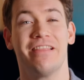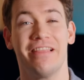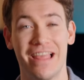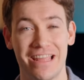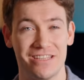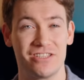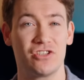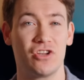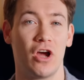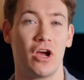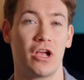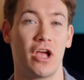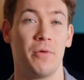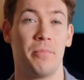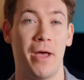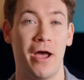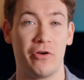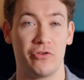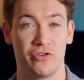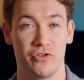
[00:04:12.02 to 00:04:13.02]
let's talk
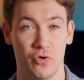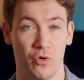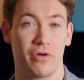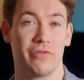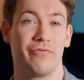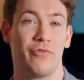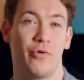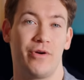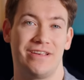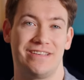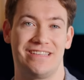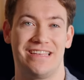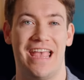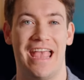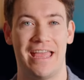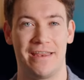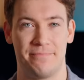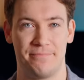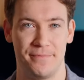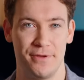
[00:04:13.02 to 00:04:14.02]
about your voice
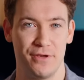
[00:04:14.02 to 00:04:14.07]
and